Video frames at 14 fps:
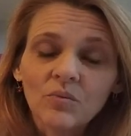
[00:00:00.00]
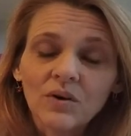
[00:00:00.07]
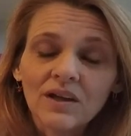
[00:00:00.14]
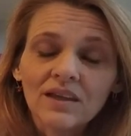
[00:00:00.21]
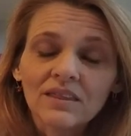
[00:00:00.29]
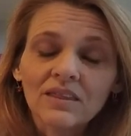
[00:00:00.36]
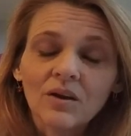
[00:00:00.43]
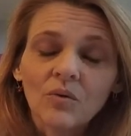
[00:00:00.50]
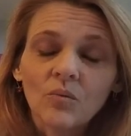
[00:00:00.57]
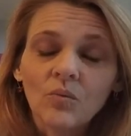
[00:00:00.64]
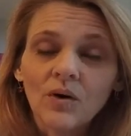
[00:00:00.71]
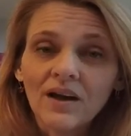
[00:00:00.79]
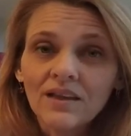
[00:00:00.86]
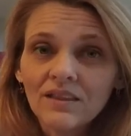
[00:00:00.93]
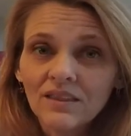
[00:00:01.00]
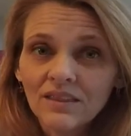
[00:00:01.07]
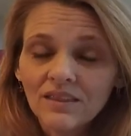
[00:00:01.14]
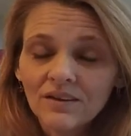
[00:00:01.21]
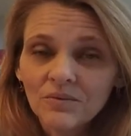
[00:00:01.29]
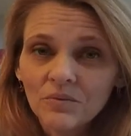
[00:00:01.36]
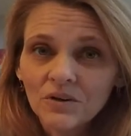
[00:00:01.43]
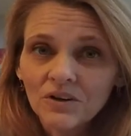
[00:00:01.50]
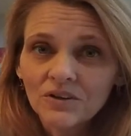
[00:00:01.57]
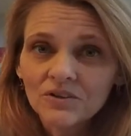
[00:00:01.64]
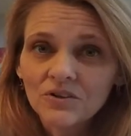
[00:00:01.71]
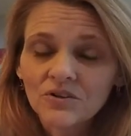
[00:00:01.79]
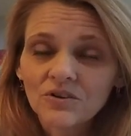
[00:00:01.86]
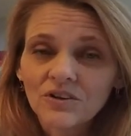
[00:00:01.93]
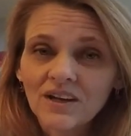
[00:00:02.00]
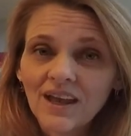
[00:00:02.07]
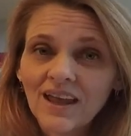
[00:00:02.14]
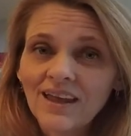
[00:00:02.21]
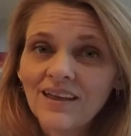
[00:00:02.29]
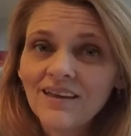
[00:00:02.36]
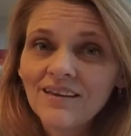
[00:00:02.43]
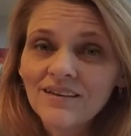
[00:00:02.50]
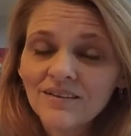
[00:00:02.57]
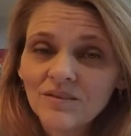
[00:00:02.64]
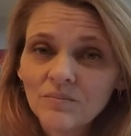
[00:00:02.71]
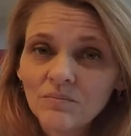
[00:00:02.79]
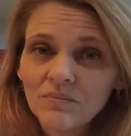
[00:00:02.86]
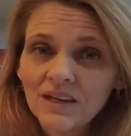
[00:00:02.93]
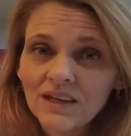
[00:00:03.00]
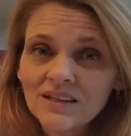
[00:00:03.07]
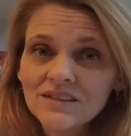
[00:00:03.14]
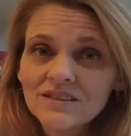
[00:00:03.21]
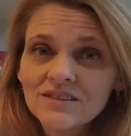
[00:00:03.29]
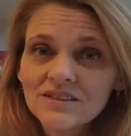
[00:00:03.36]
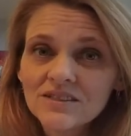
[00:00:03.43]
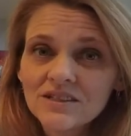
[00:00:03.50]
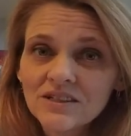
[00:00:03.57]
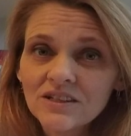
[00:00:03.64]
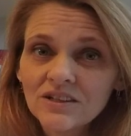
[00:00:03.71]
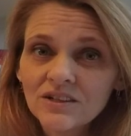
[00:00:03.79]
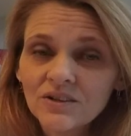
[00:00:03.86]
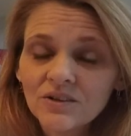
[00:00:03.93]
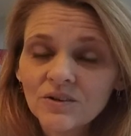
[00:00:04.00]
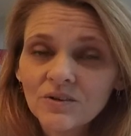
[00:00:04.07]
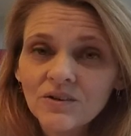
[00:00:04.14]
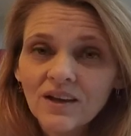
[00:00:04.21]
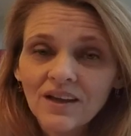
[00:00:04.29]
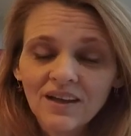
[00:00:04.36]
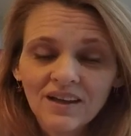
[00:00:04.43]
with what the word create means to you,